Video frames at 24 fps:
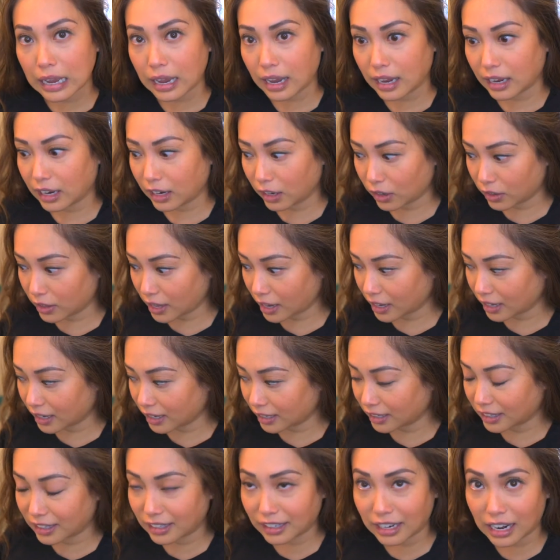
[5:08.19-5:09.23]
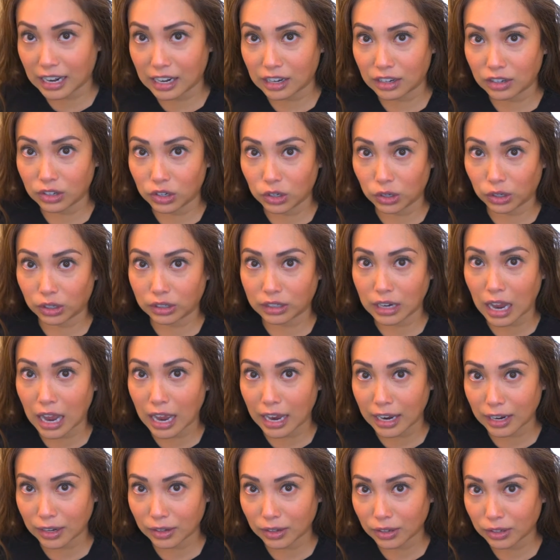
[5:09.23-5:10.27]
I hear that it could stain your
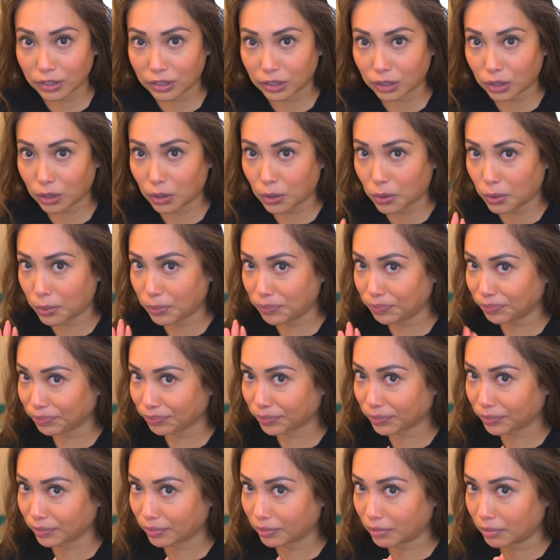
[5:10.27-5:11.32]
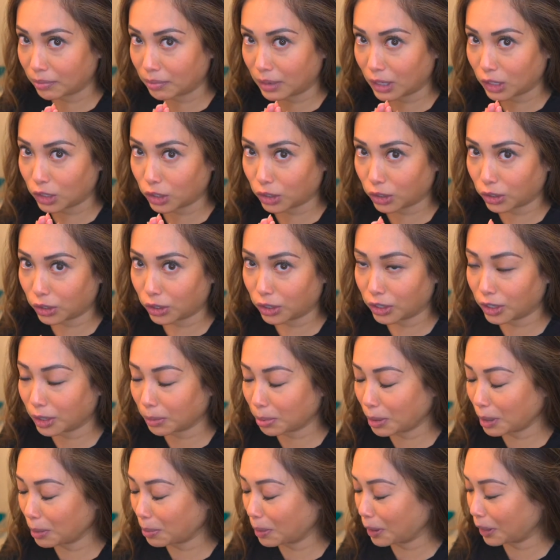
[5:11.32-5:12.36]
tile, so make sure you're
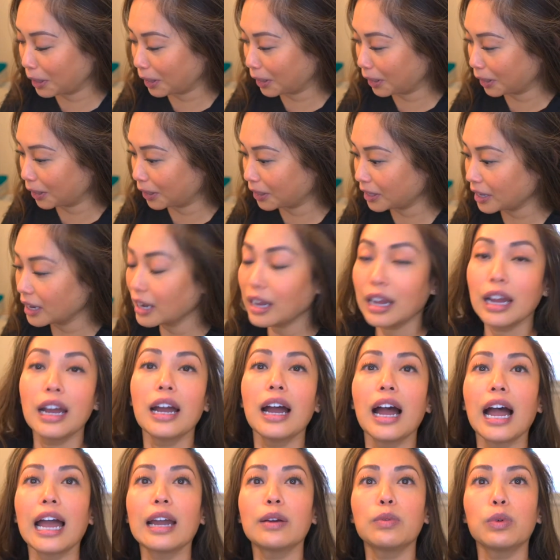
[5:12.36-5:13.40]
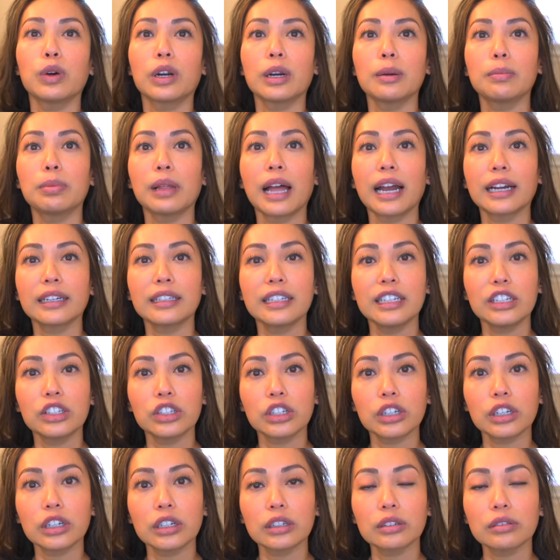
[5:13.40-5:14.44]
prepared. I wore a black
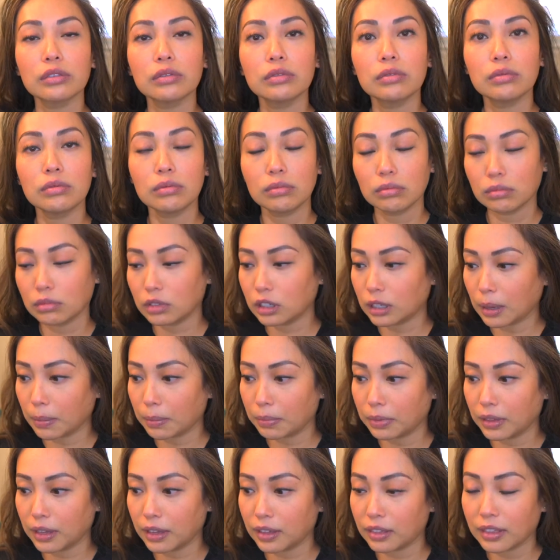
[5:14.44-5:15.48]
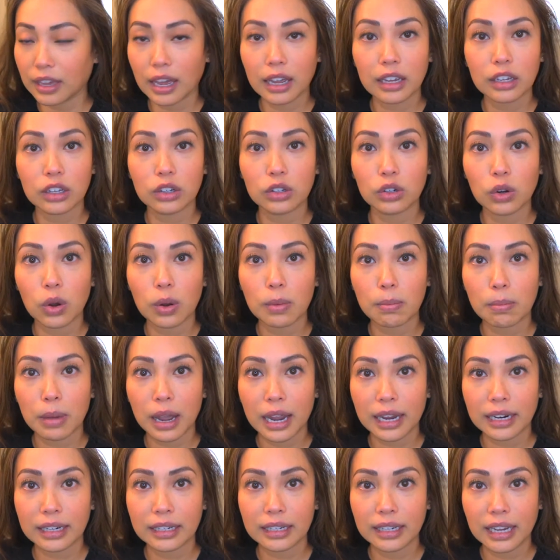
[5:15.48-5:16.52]
t-shirt, something that you don't
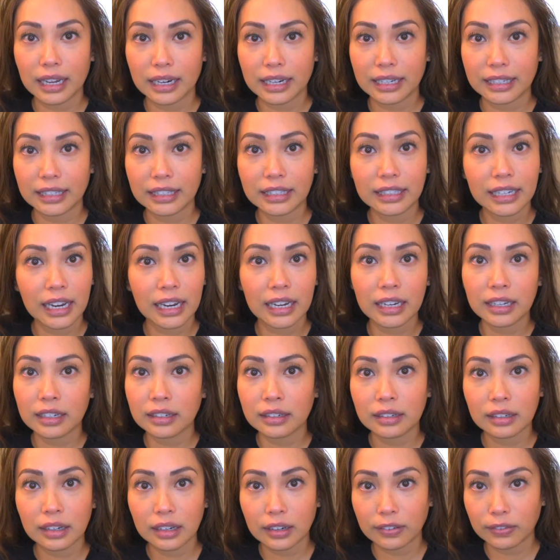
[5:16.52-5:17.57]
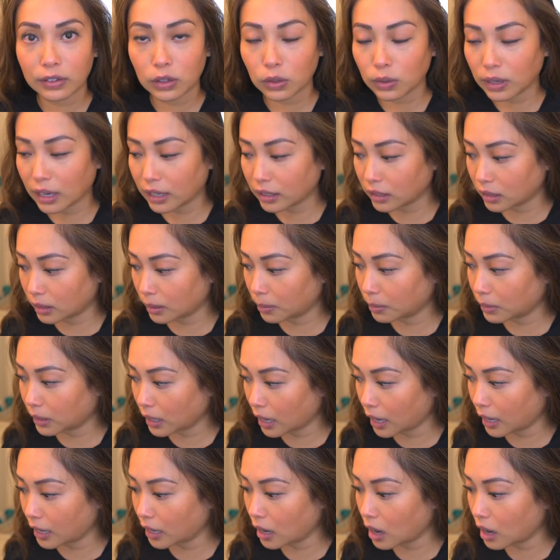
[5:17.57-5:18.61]
mind getting stained if you get some
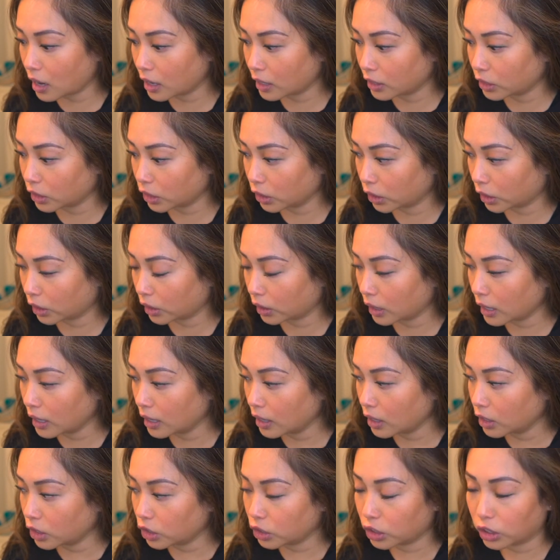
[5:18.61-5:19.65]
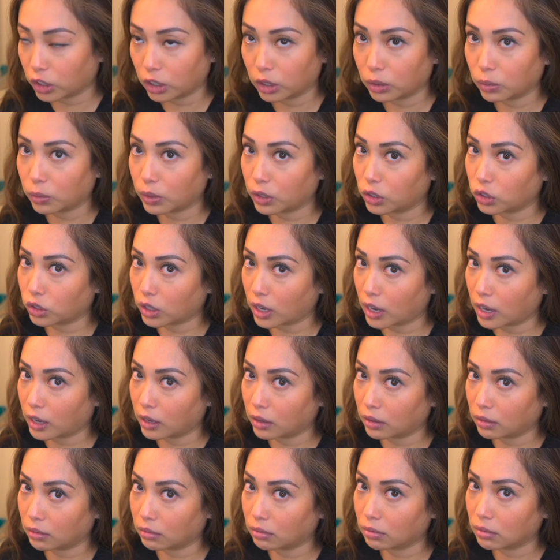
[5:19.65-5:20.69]
dye on your shirt, which
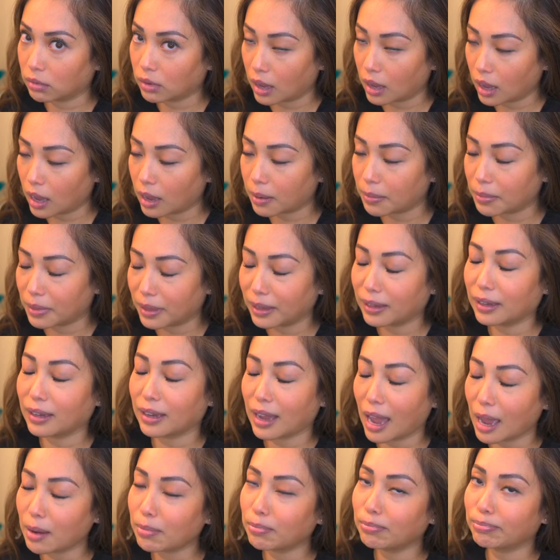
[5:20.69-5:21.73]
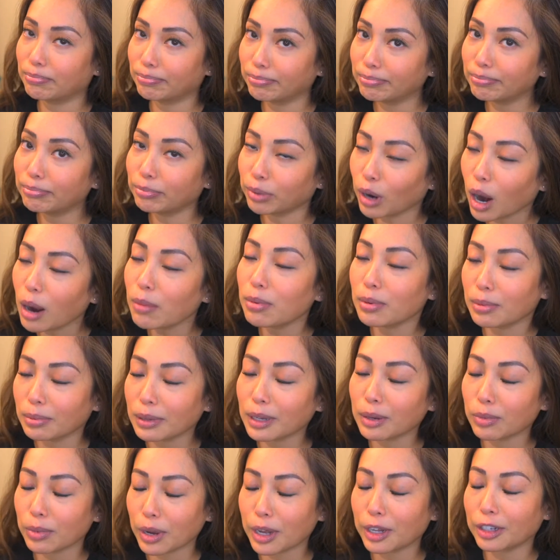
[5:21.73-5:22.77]
I am thinking I
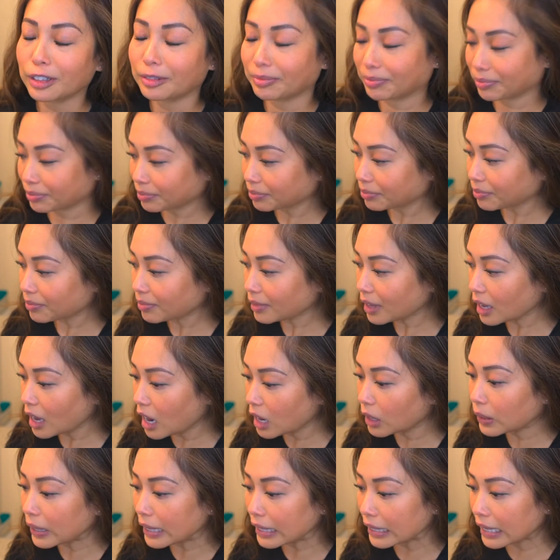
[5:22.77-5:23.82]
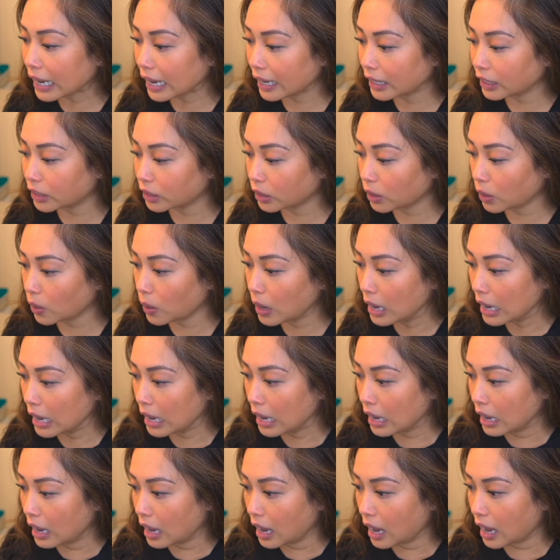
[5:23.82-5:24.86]
probably will. All right, guys, so
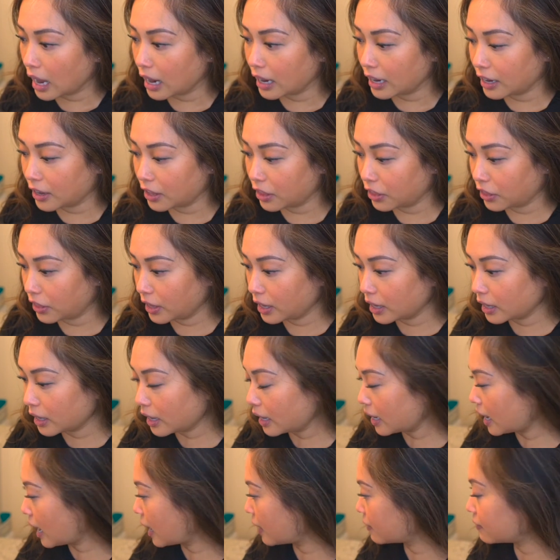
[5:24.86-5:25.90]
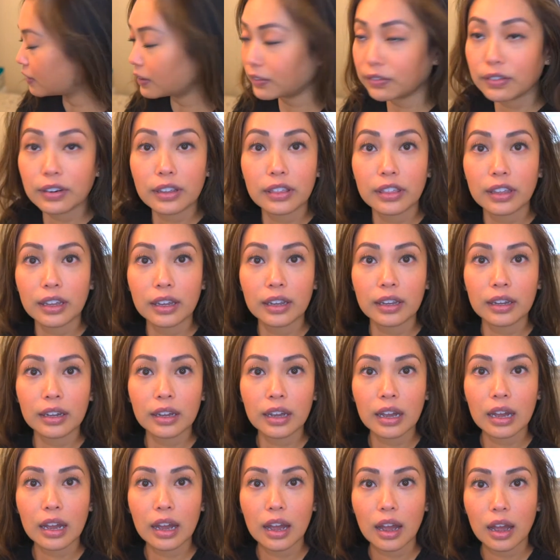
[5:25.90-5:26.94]
I think I have
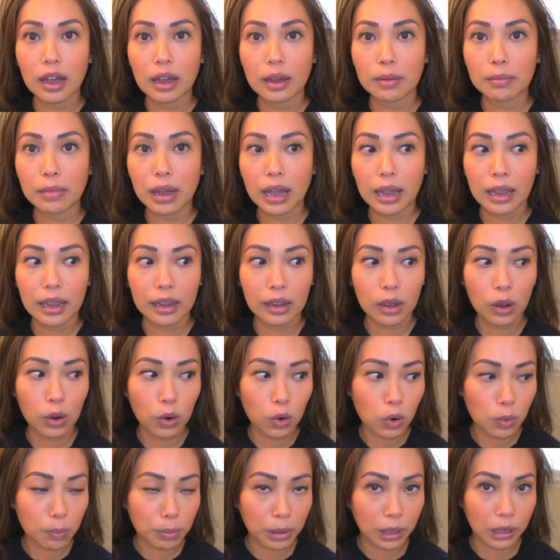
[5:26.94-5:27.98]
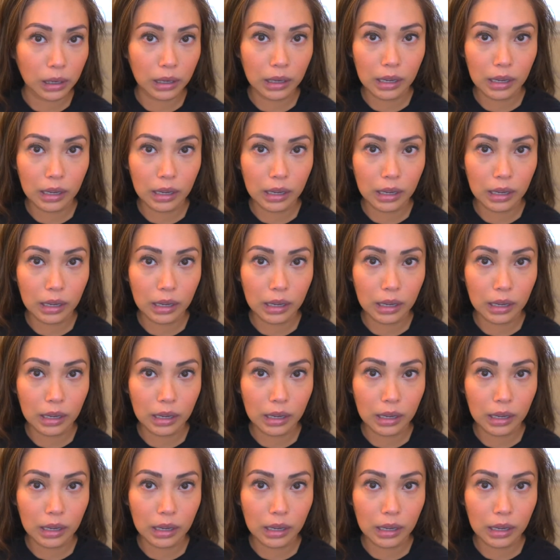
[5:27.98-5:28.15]
everything. I hope.